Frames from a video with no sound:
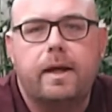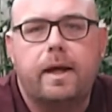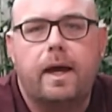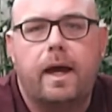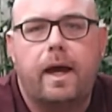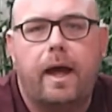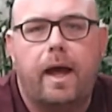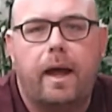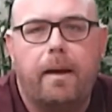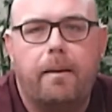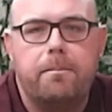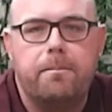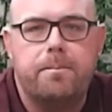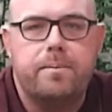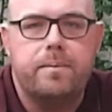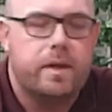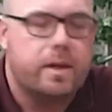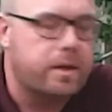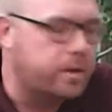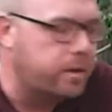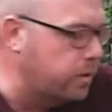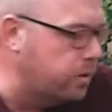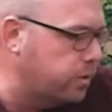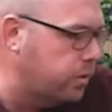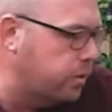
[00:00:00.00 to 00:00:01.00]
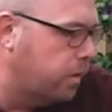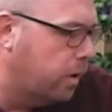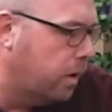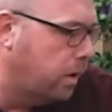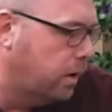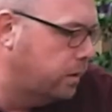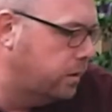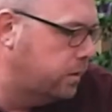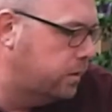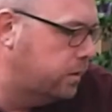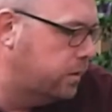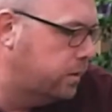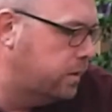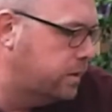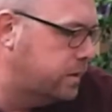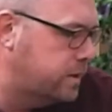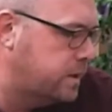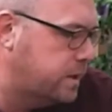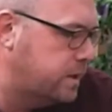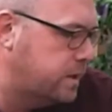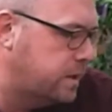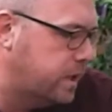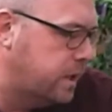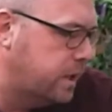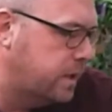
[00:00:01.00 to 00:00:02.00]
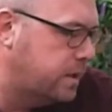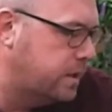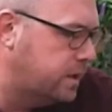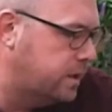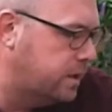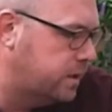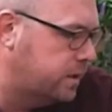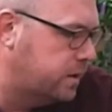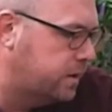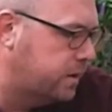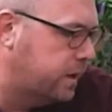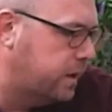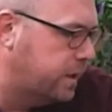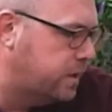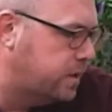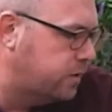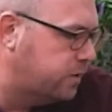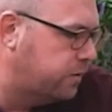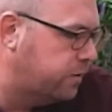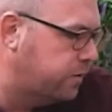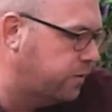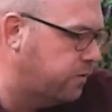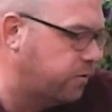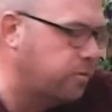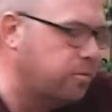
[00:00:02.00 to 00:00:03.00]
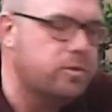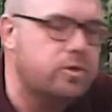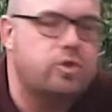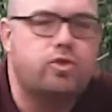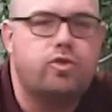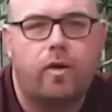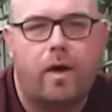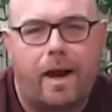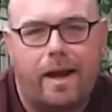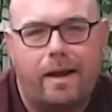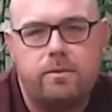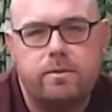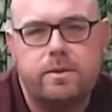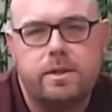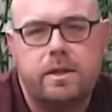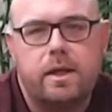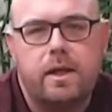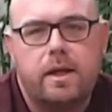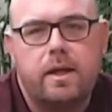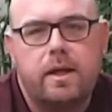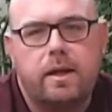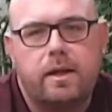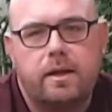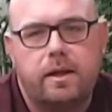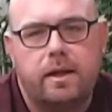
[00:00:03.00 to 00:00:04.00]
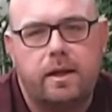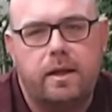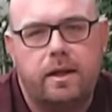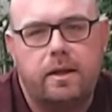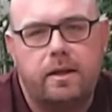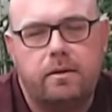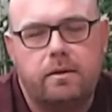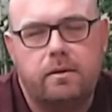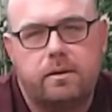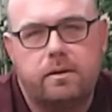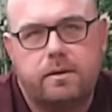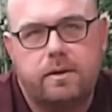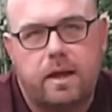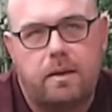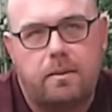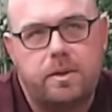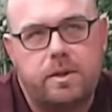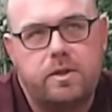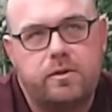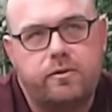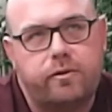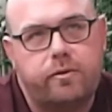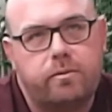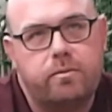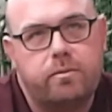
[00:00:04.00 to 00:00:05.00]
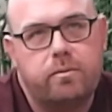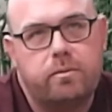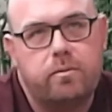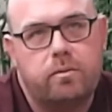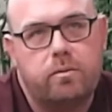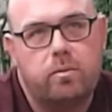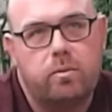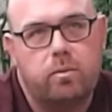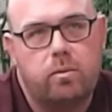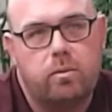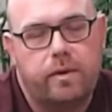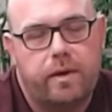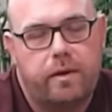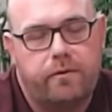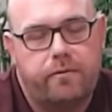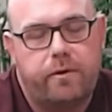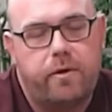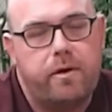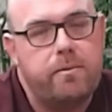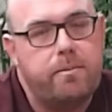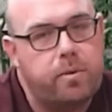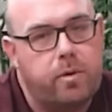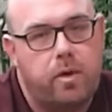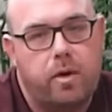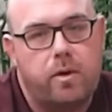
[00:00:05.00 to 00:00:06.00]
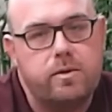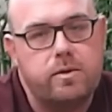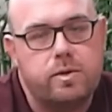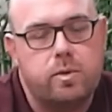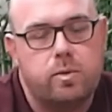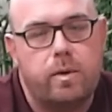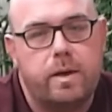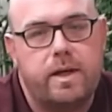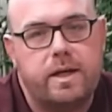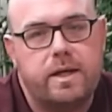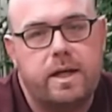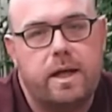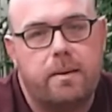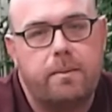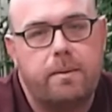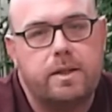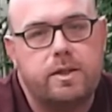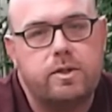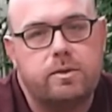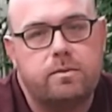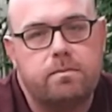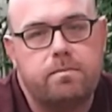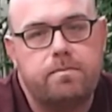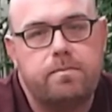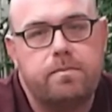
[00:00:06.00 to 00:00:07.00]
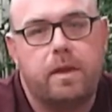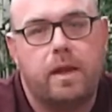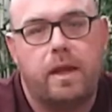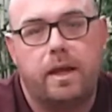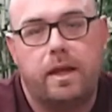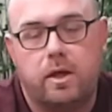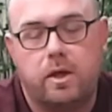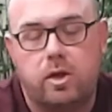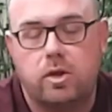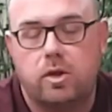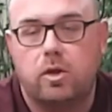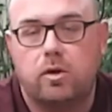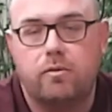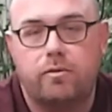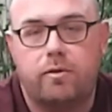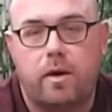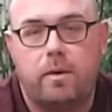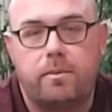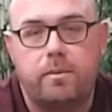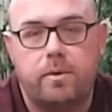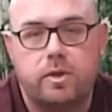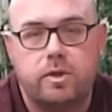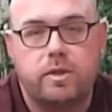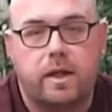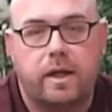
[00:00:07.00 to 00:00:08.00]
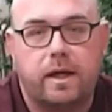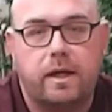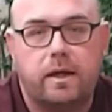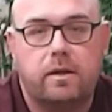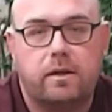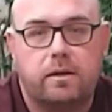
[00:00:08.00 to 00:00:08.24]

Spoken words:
The other one is saying clearly suffering from drought. The damage they're very prone to wind damage, and it can look very much like